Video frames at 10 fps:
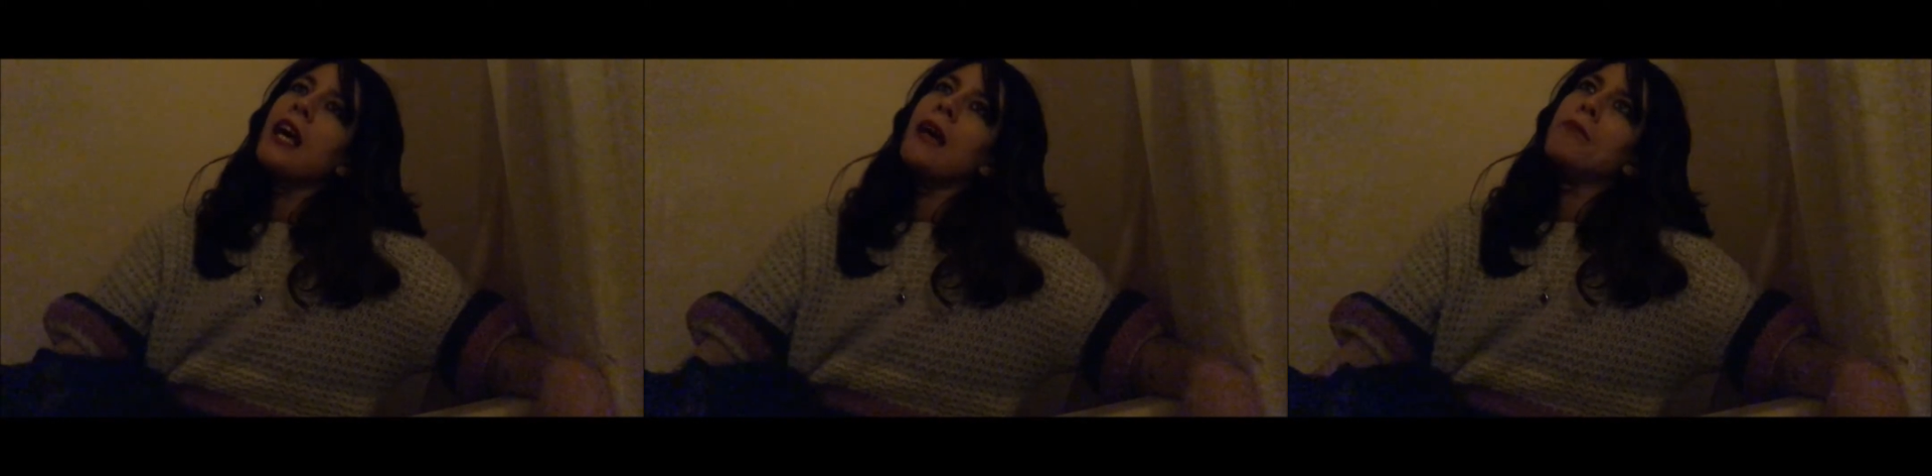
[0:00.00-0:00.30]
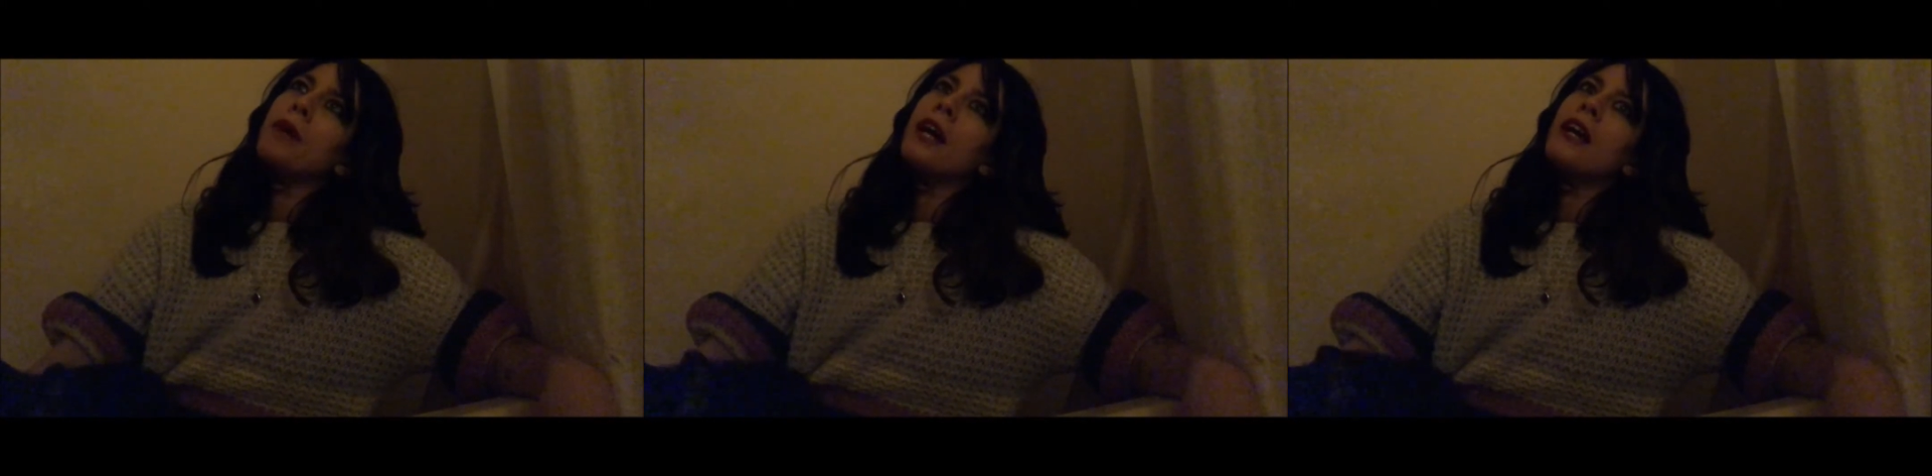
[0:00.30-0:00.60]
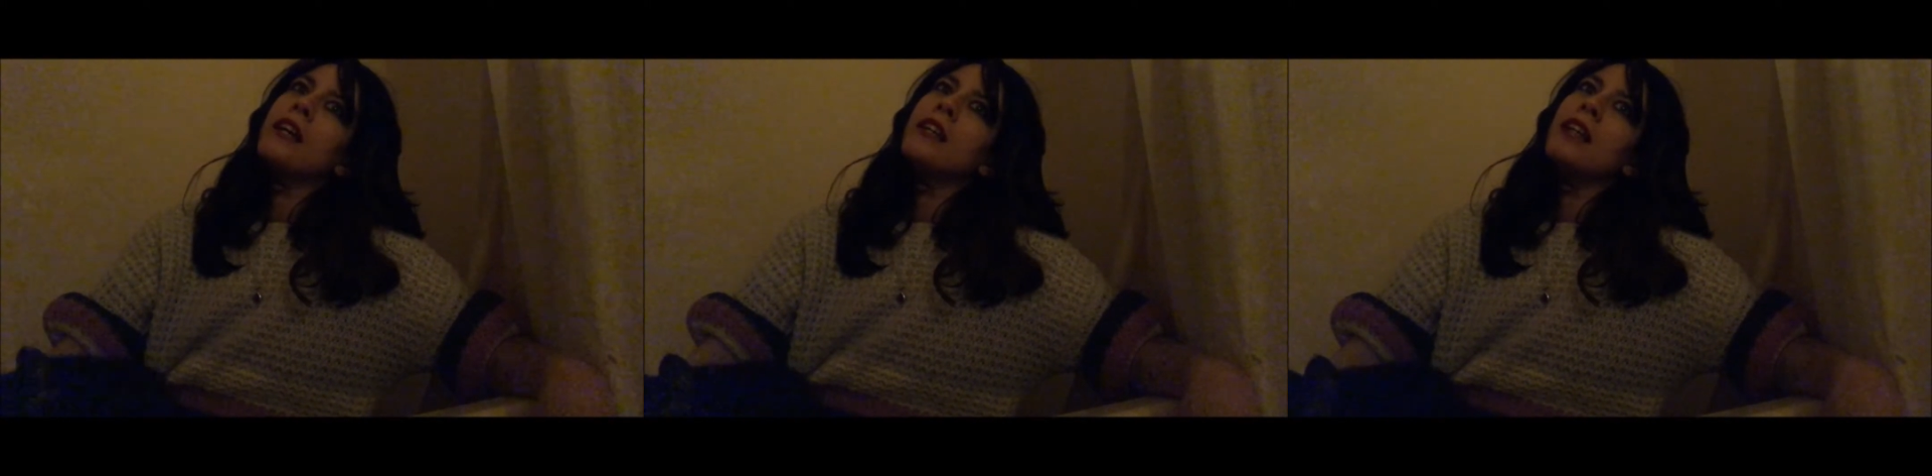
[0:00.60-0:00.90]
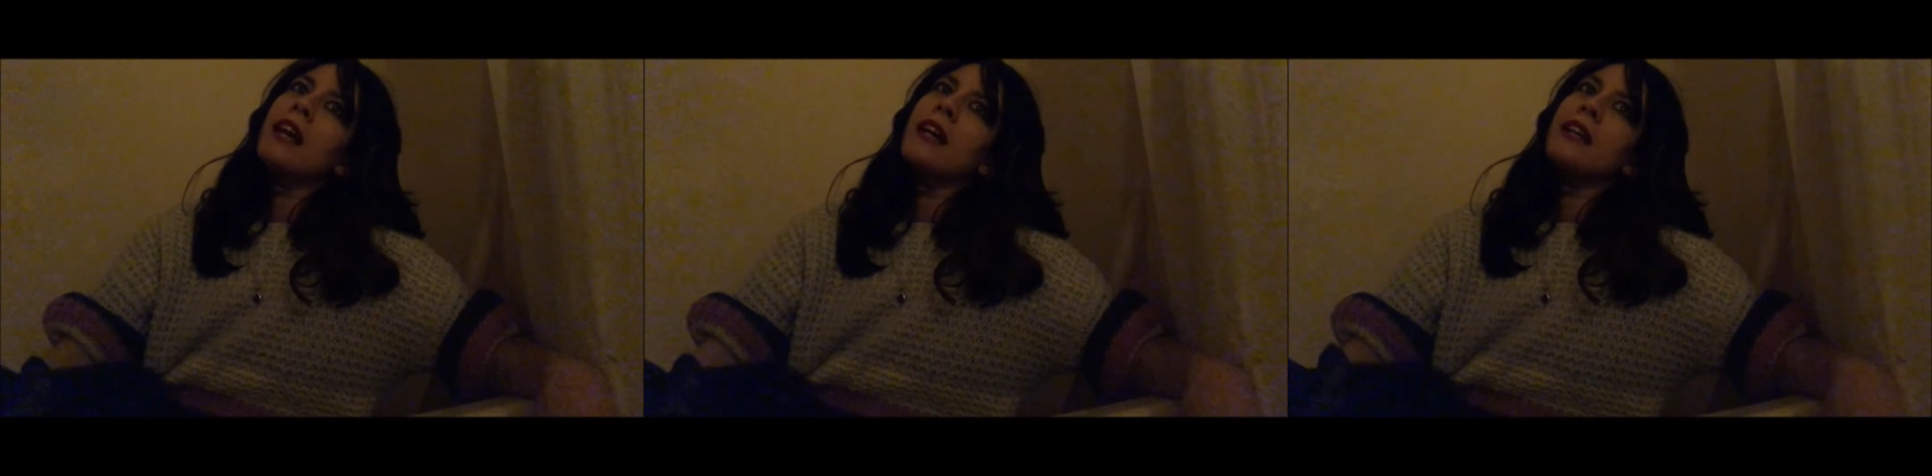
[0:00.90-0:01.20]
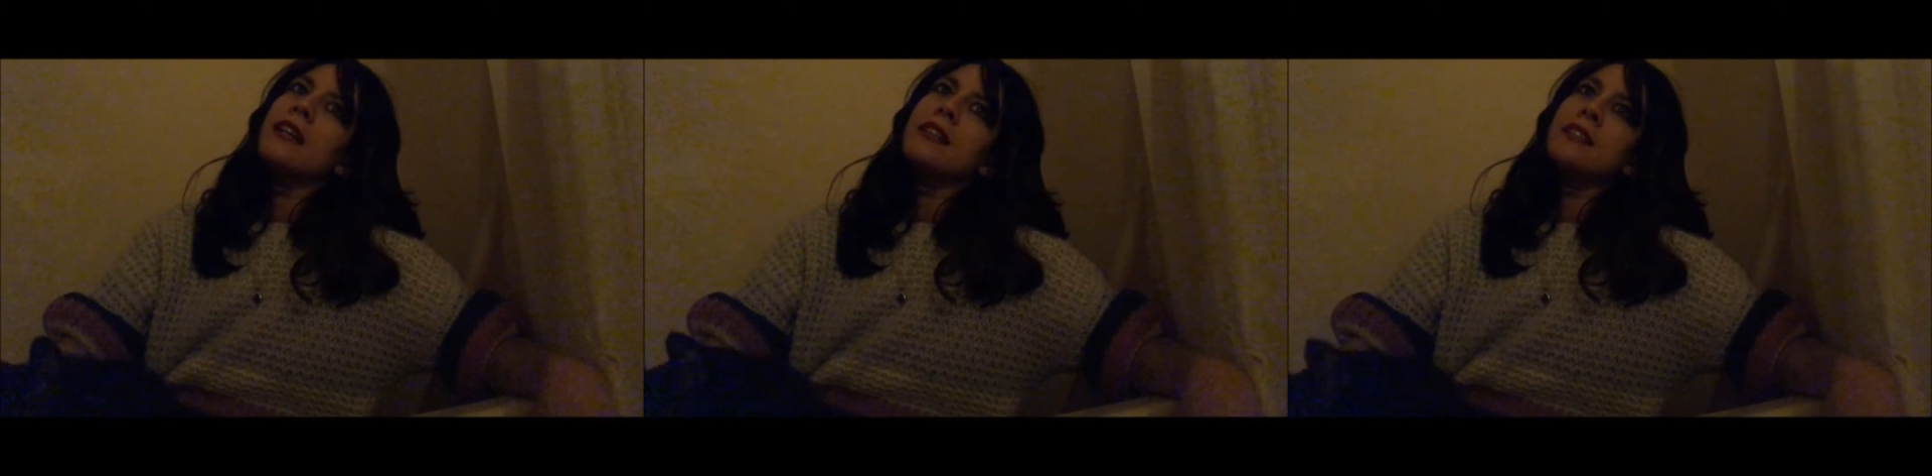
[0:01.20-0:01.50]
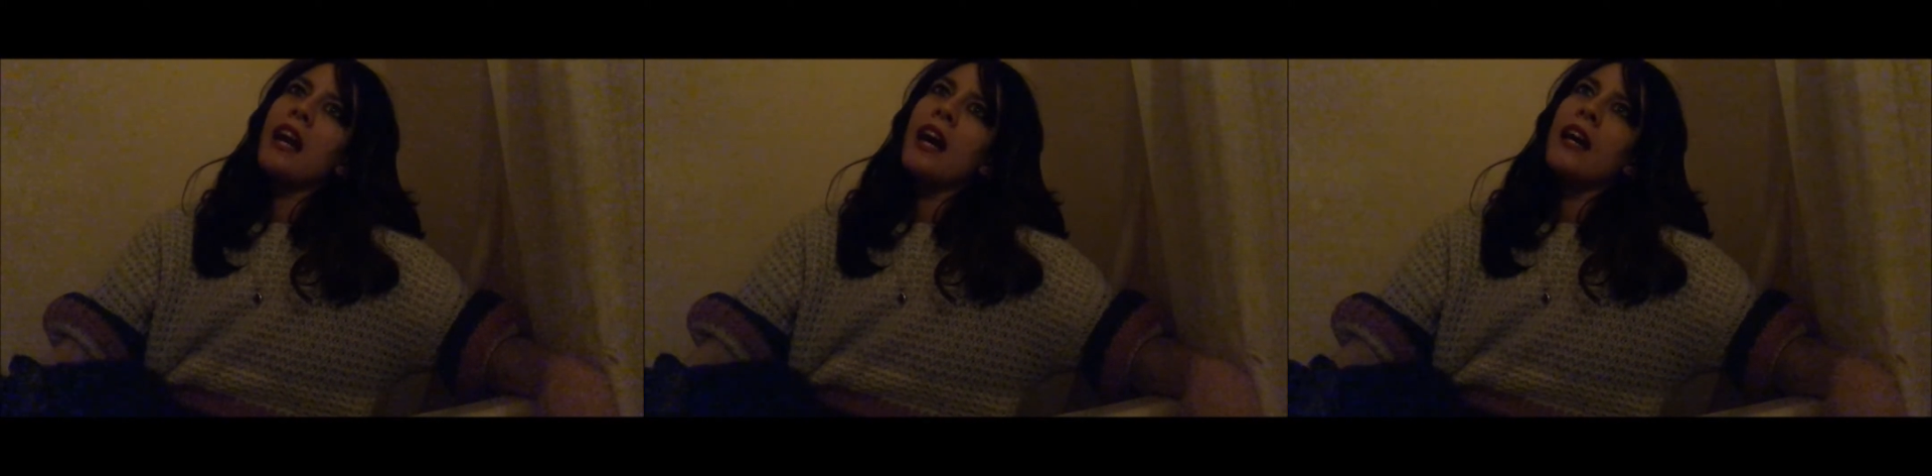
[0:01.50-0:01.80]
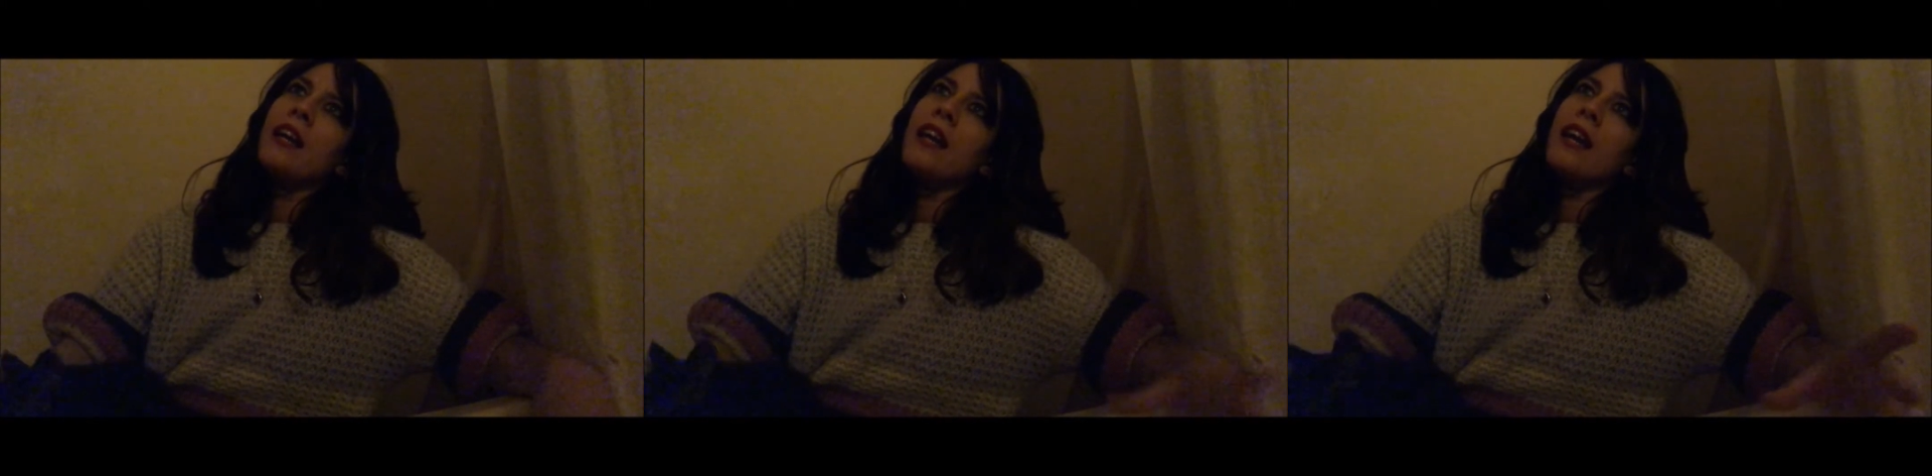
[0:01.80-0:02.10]
but like he's
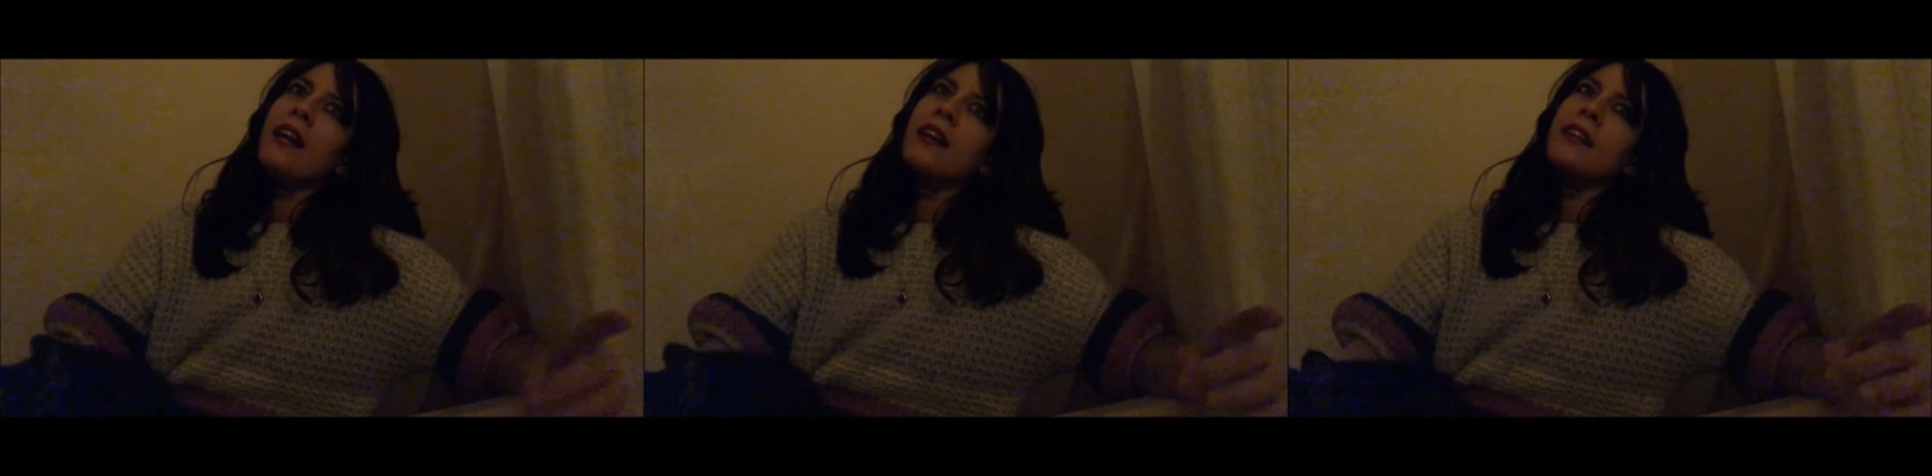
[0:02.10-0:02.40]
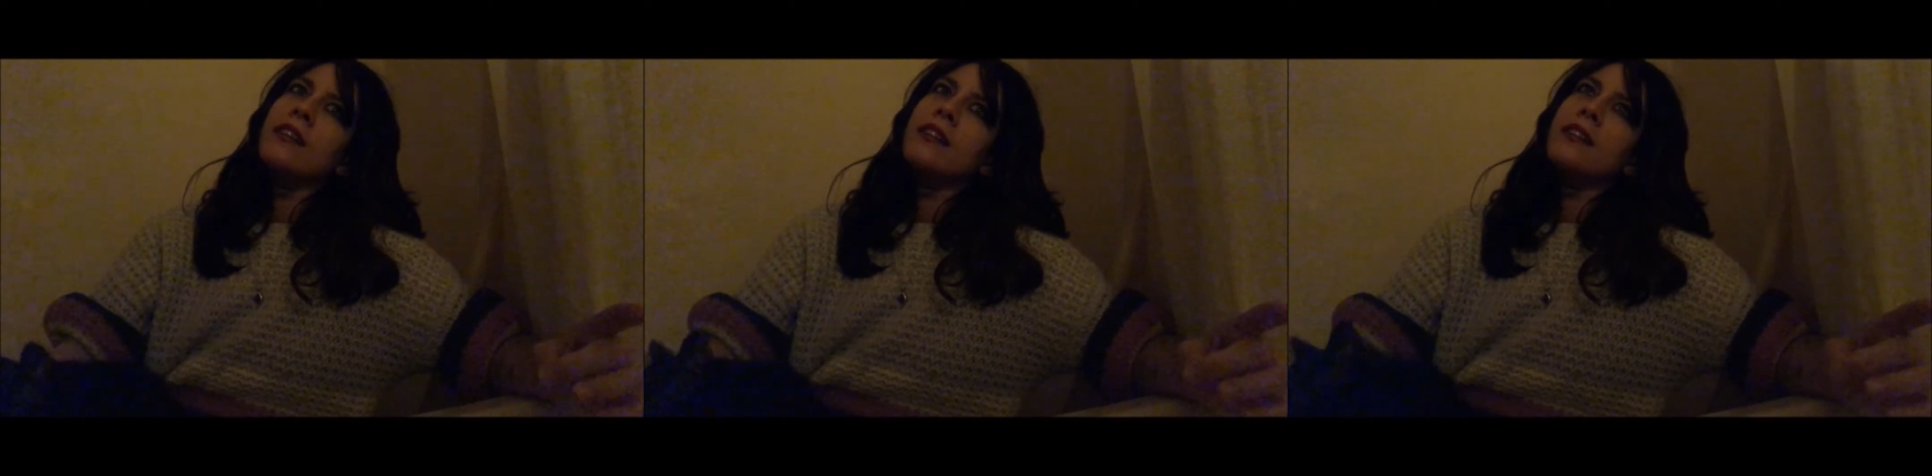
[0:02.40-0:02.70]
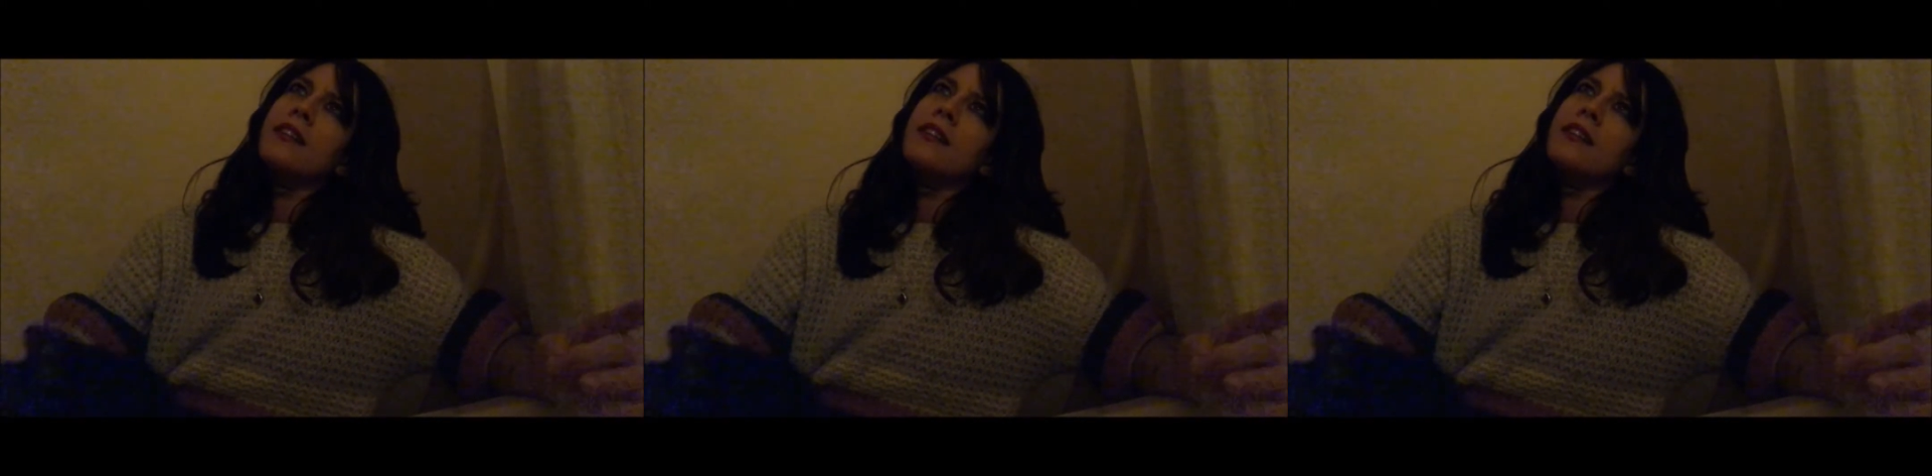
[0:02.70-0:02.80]
not, and